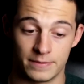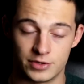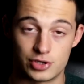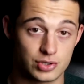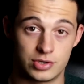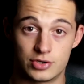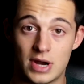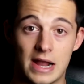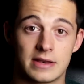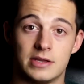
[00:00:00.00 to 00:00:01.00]
the, the
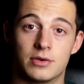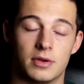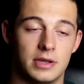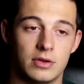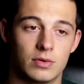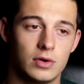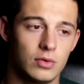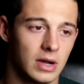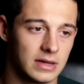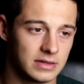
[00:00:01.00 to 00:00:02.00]
dragon, he, he
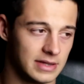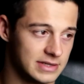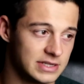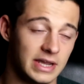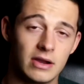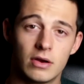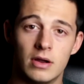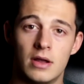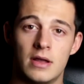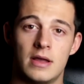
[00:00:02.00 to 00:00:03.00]
grew, uh, it's
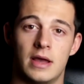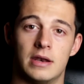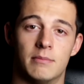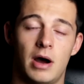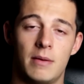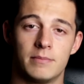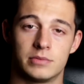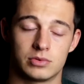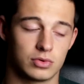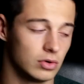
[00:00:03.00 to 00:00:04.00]
here. And the
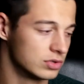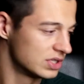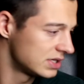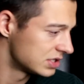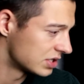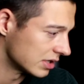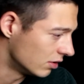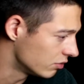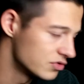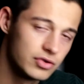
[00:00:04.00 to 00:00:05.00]
mom goes in, he's like,
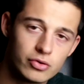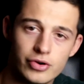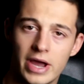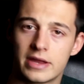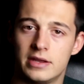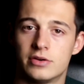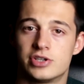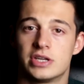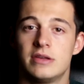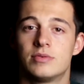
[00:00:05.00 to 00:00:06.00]
"No, there's no dragon here."
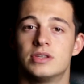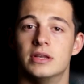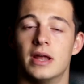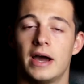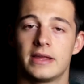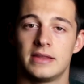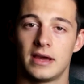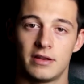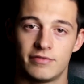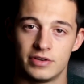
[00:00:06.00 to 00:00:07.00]
She keeps denying the
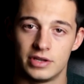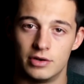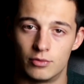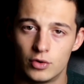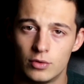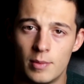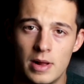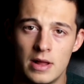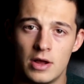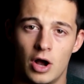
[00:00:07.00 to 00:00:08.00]
elephant in the room,
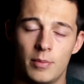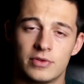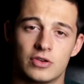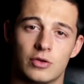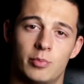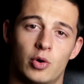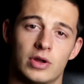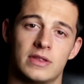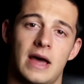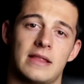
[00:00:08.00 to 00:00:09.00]
up until the
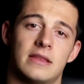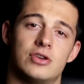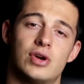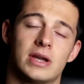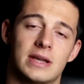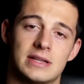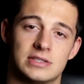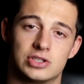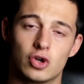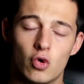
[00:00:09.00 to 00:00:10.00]
point that the dragon gets
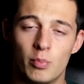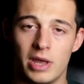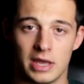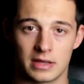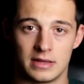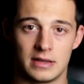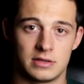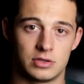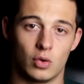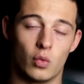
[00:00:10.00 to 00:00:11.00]
so big
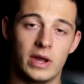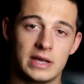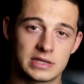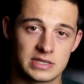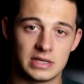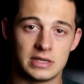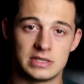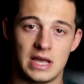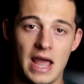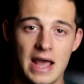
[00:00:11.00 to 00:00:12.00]
that the wings and
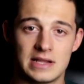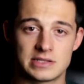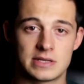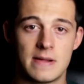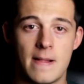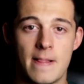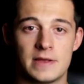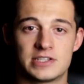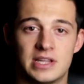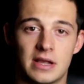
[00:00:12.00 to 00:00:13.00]
his hands
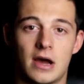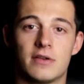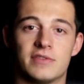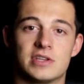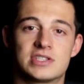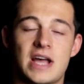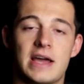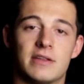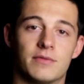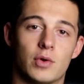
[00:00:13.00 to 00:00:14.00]
stick out of the
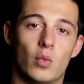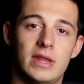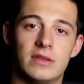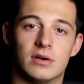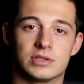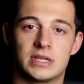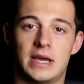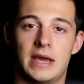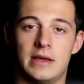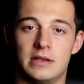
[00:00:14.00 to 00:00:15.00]
side of the windows,
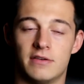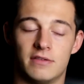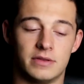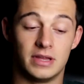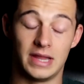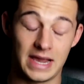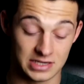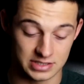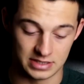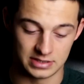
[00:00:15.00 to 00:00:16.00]
and the, the
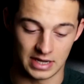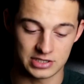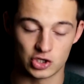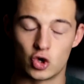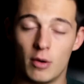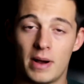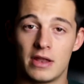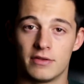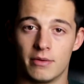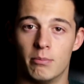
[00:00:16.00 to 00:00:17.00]
legs, they actually come
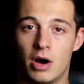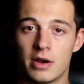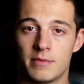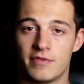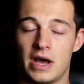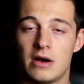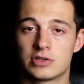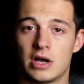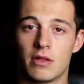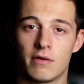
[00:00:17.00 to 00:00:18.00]
out of the bottom of the
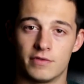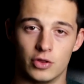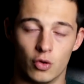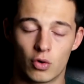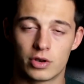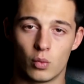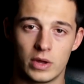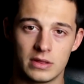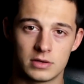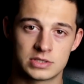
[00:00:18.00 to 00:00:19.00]
house, out of the door, the
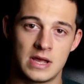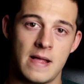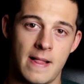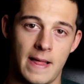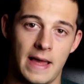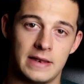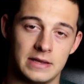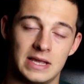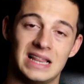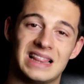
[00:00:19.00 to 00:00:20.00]
windows,
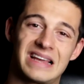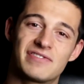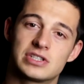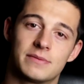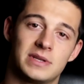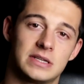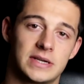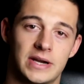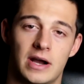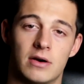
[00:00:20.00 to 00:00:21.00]
and he lifts up the
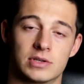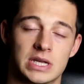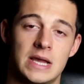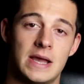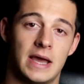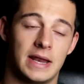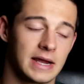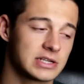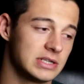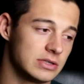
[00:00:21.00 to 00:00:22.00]
entire house. And
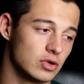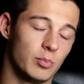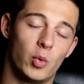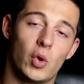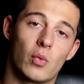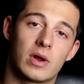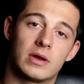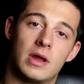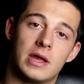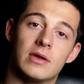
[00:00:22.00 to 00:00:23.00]
actually to the point
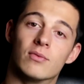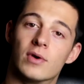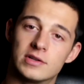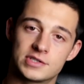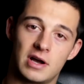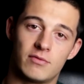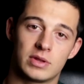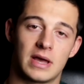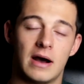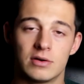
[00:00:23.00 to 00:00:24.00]
where he runs off
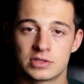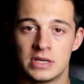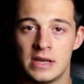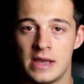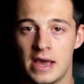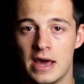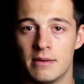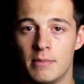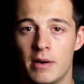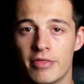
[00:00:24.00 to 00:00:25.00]
with the house, and
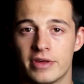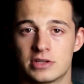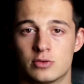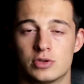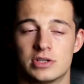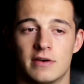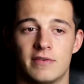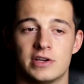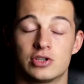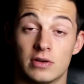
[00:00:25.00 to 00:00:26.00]
the mom thinks to herself,
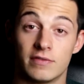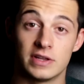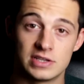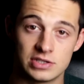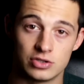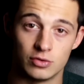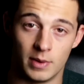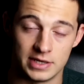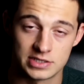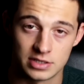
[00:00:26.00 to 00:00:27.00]
"I should have listened to
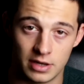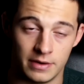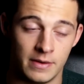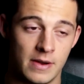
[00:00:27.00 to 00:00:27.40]
my son,"